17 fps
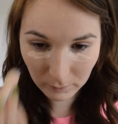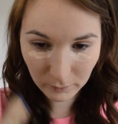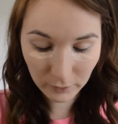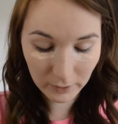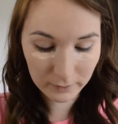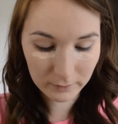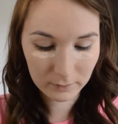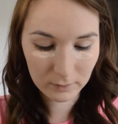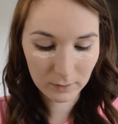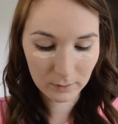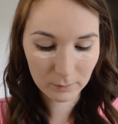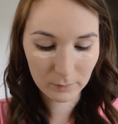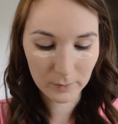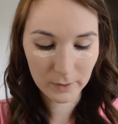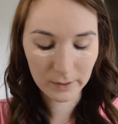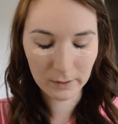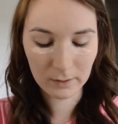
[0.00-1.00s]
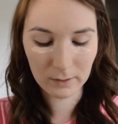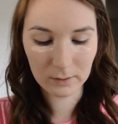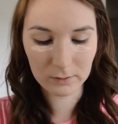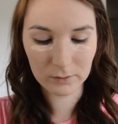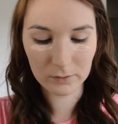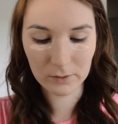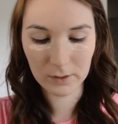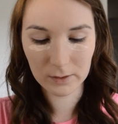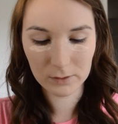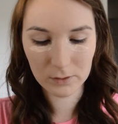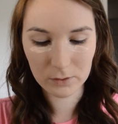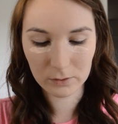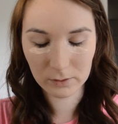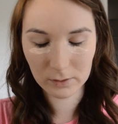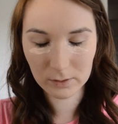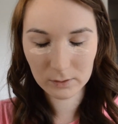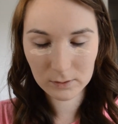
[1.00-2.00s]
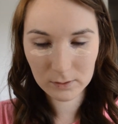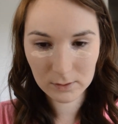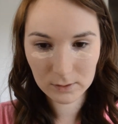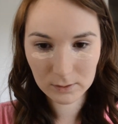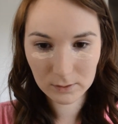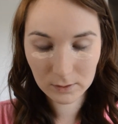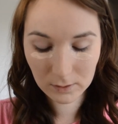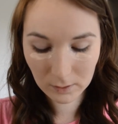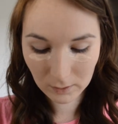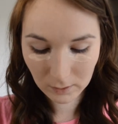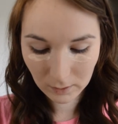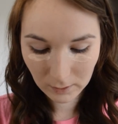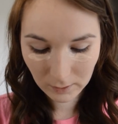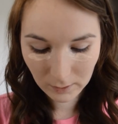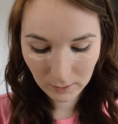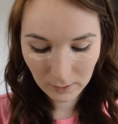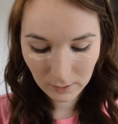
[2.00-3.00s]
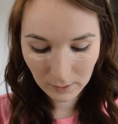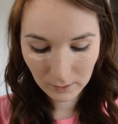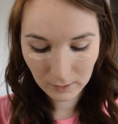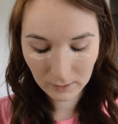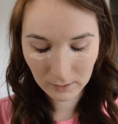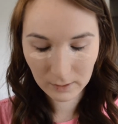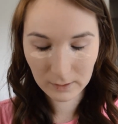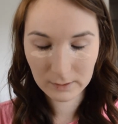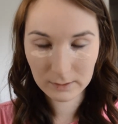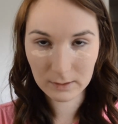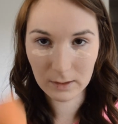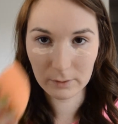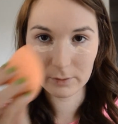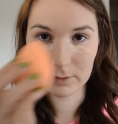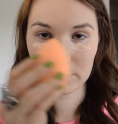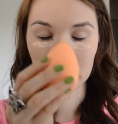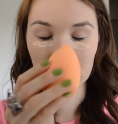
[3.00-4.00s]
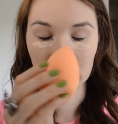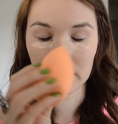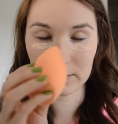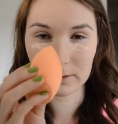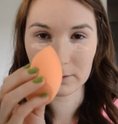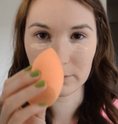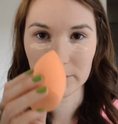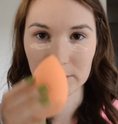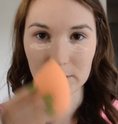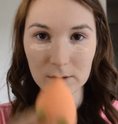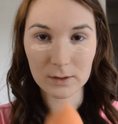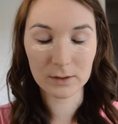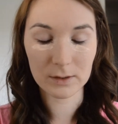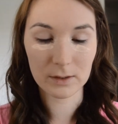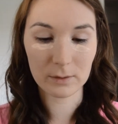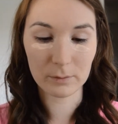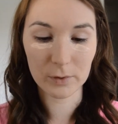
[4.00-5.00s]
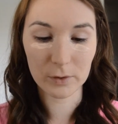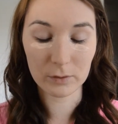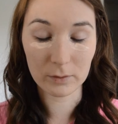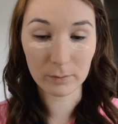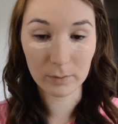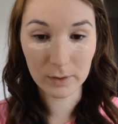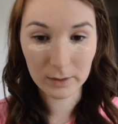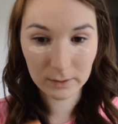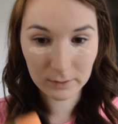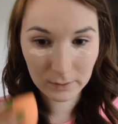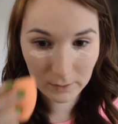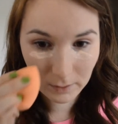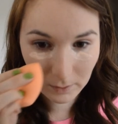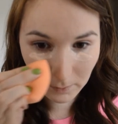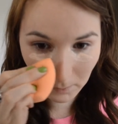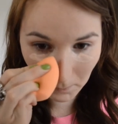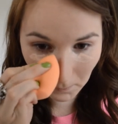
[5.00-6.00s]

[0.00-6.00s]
brighten up my under eye circles. And I will blend it with the same beauty blender.